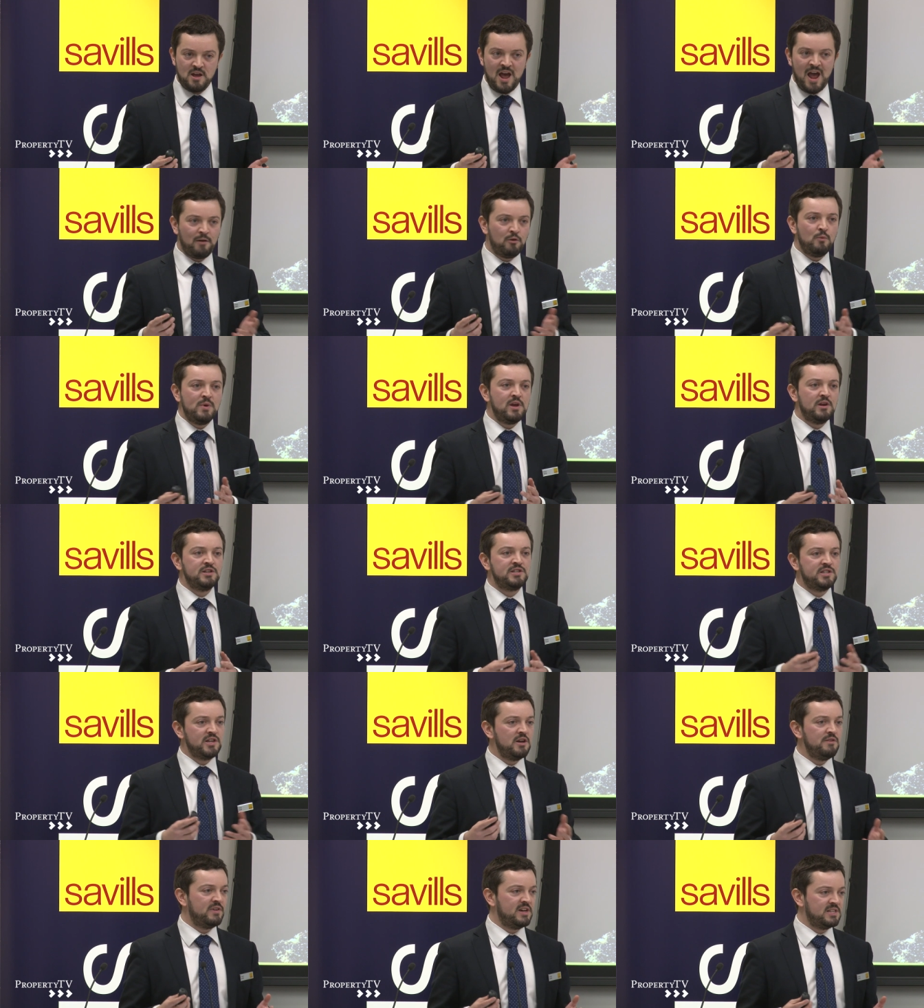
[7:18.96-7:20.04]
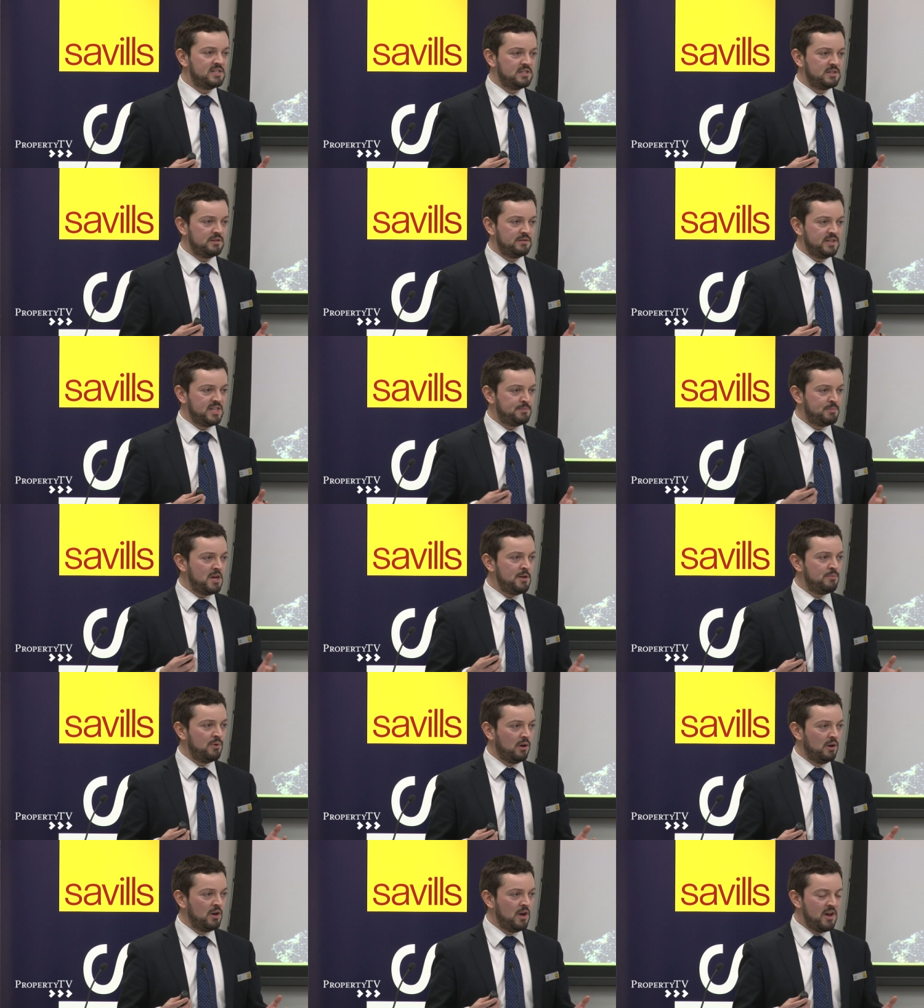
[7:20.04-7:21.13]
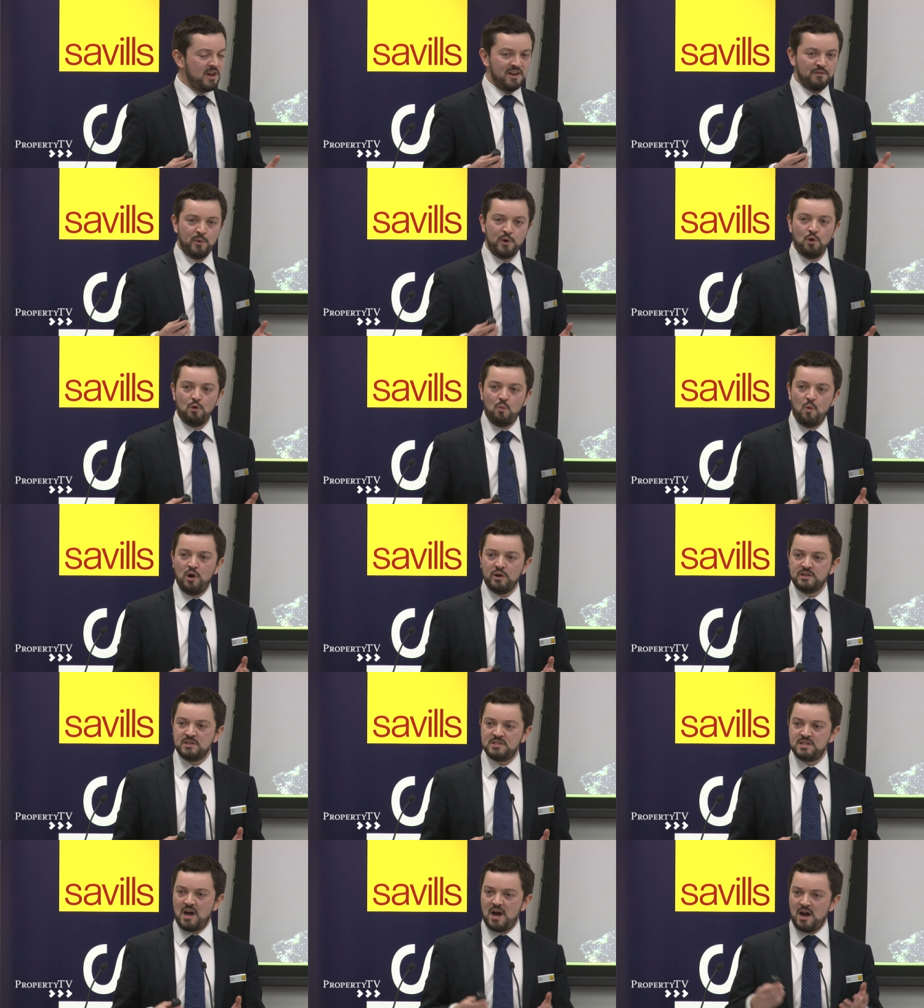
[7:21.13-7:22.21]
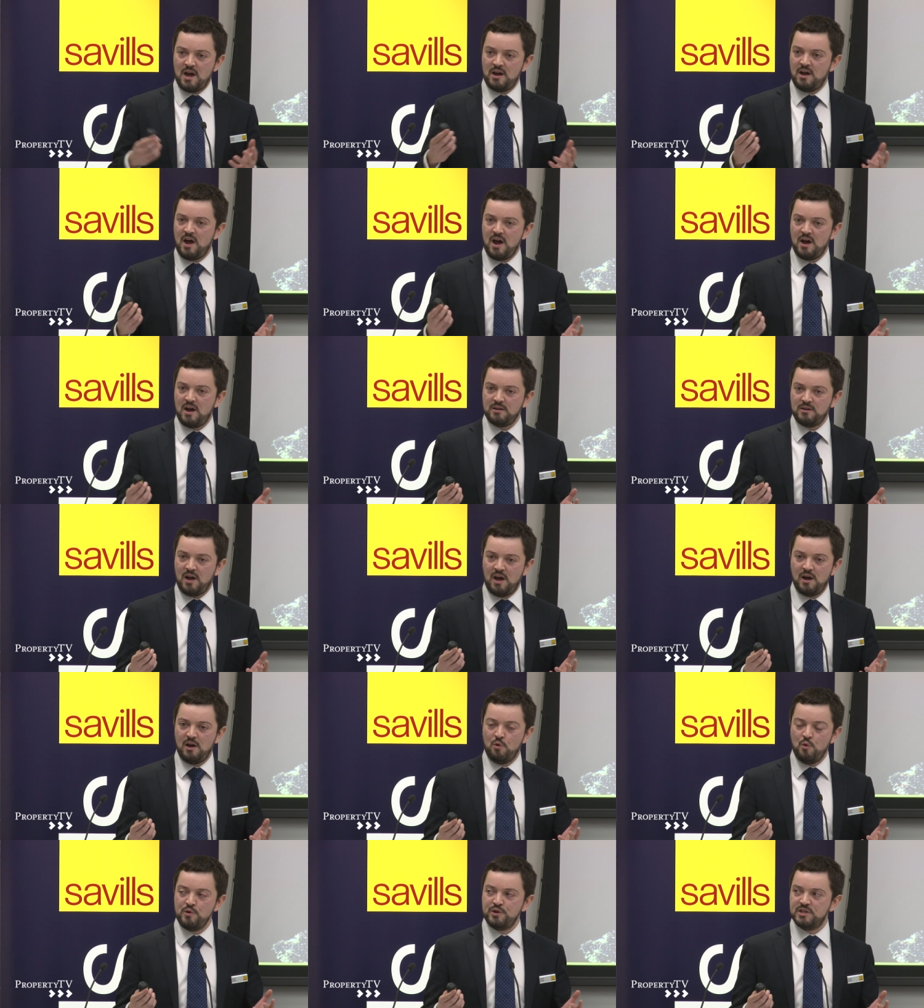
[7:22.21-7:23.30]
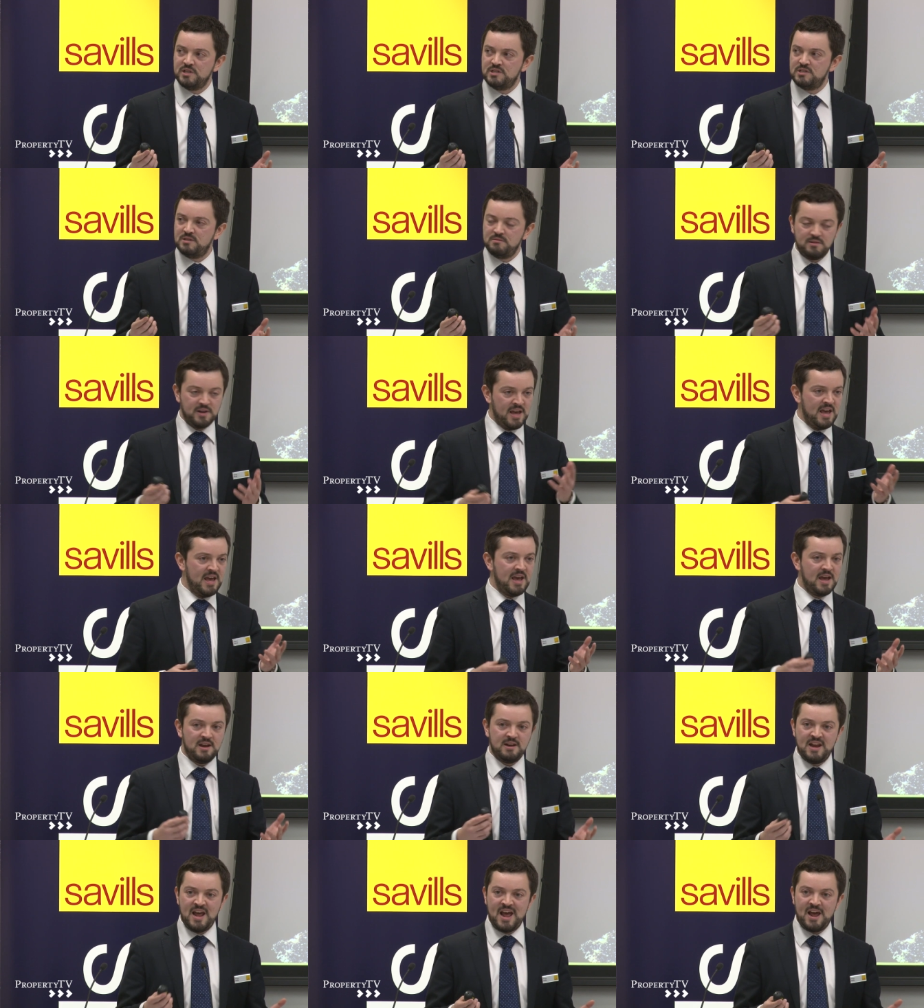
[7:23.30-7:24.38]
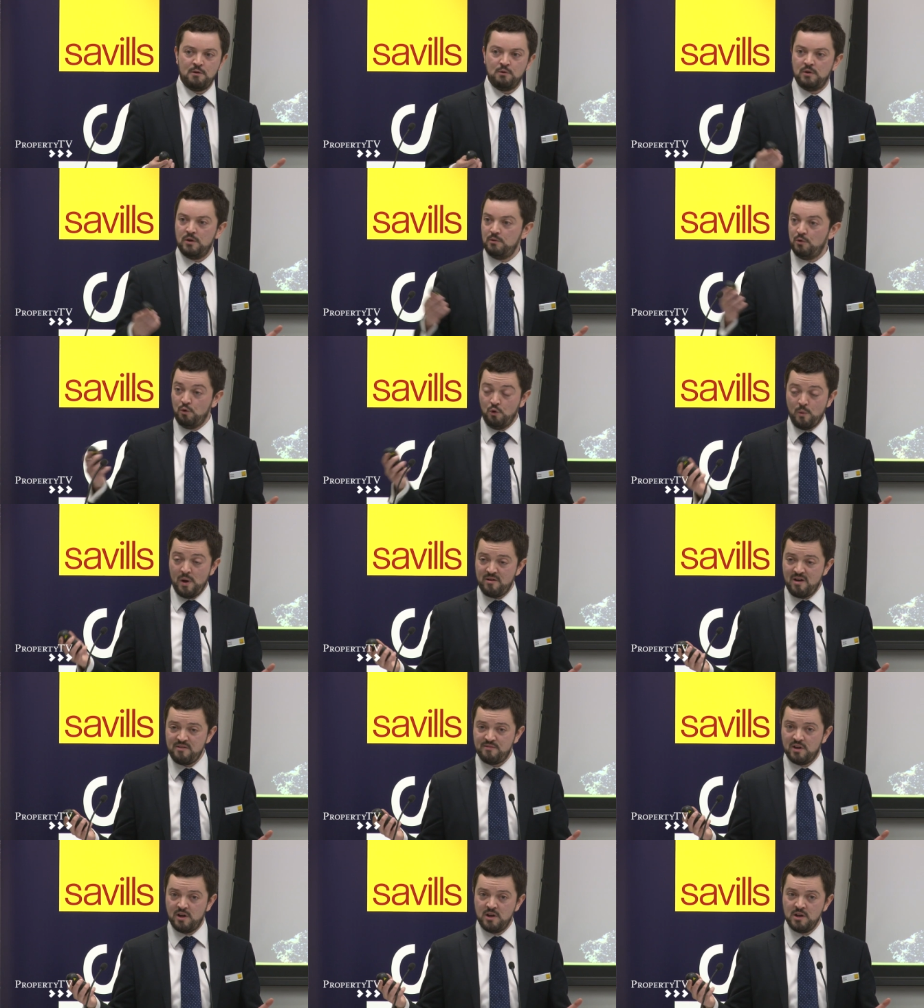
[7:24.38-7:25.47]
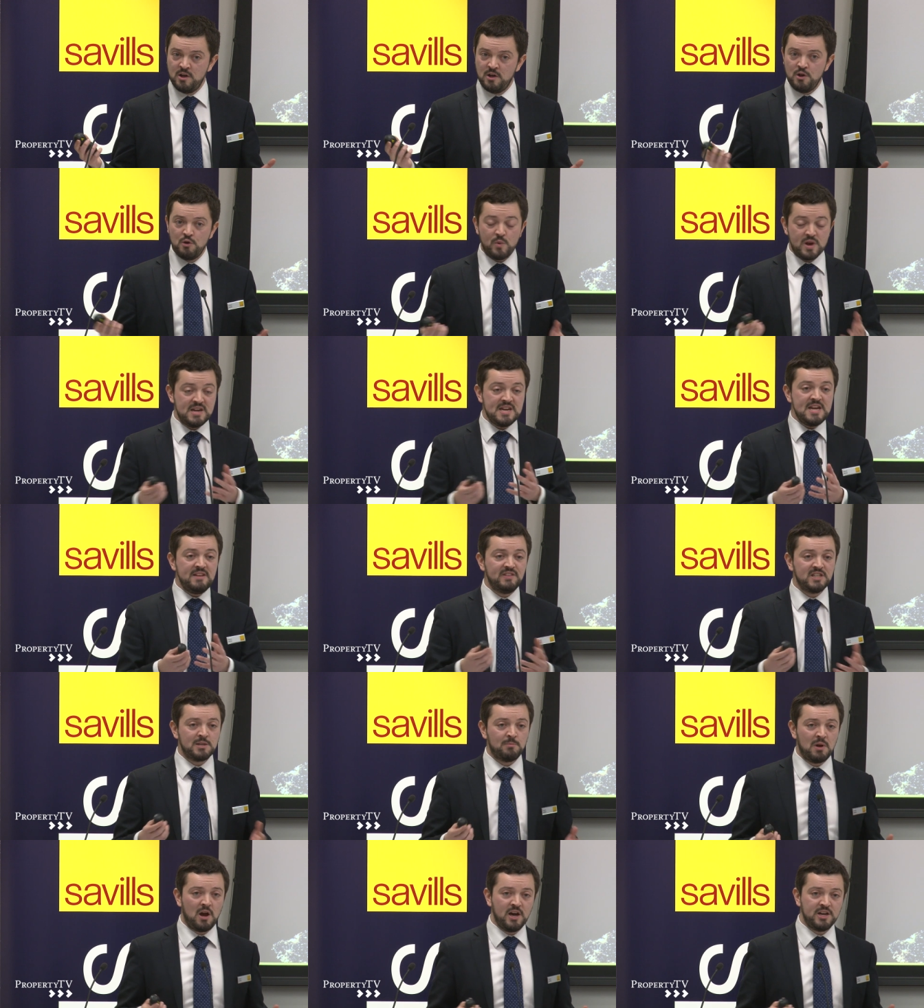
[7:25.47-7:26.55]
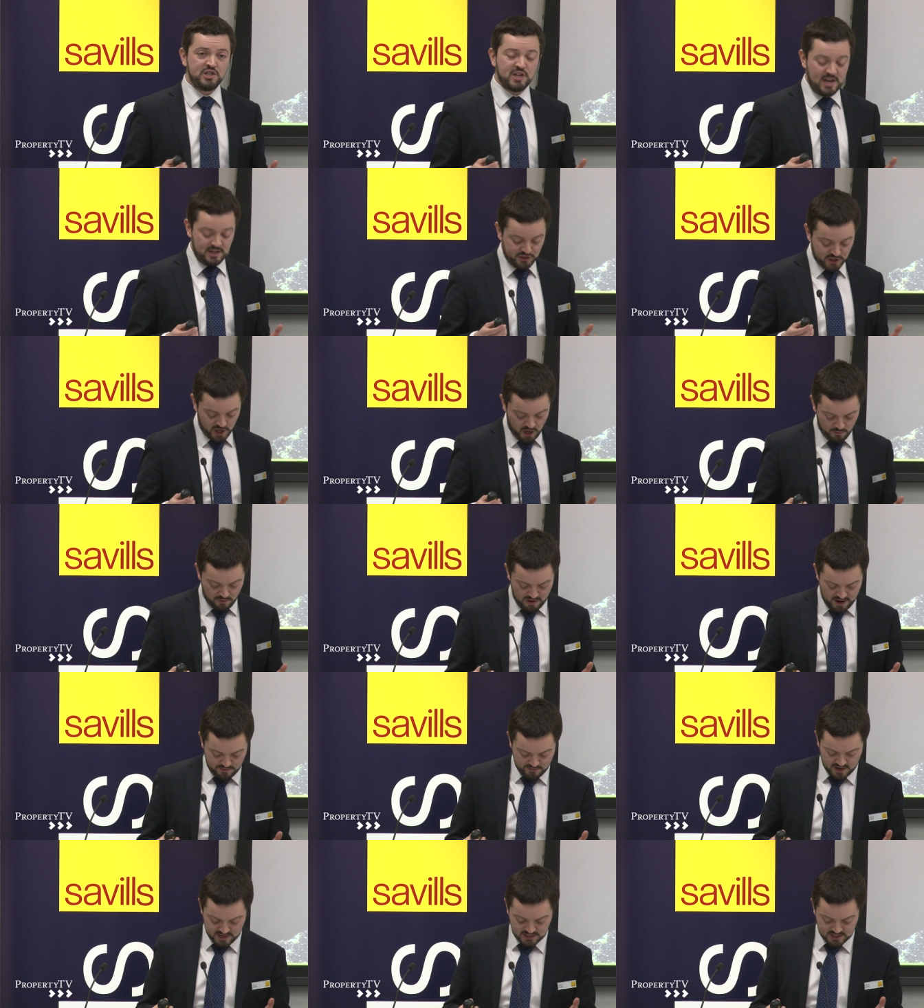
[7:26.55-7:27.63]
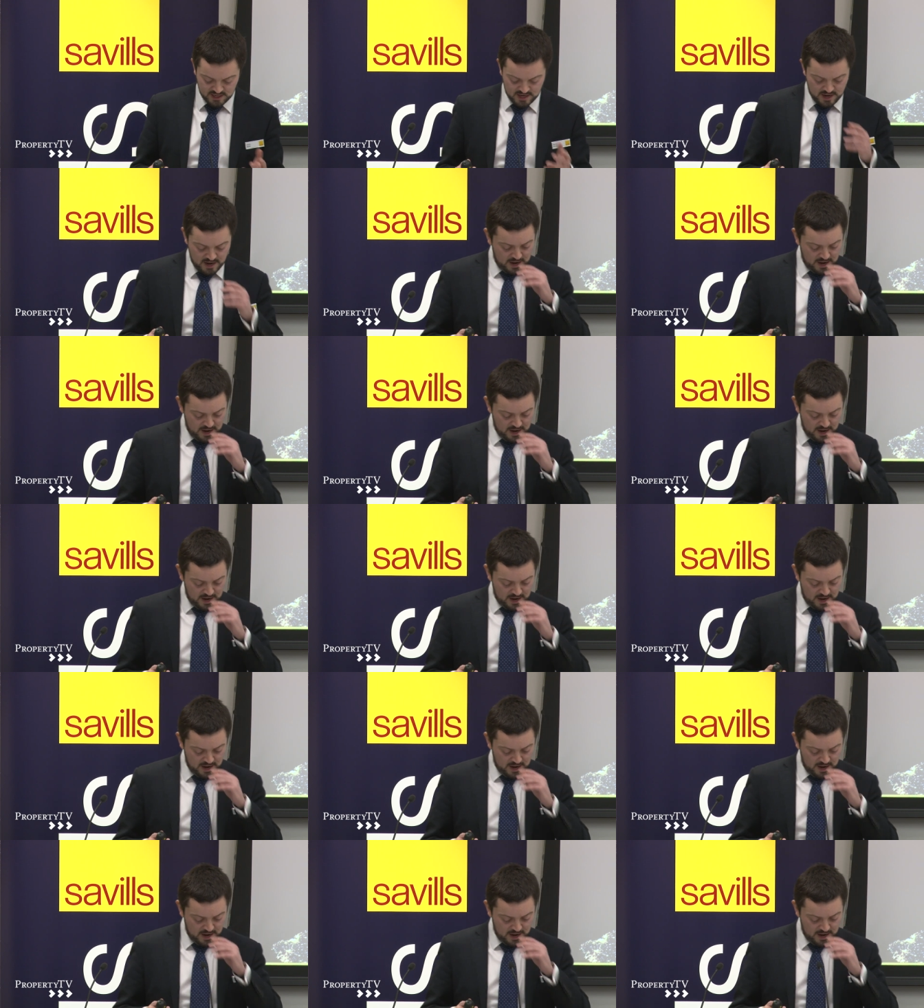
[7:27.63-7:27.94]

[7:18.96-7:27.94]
How are we going to service these people? If we all want our orders here, now, or wherever, we need the supply chain to go around this.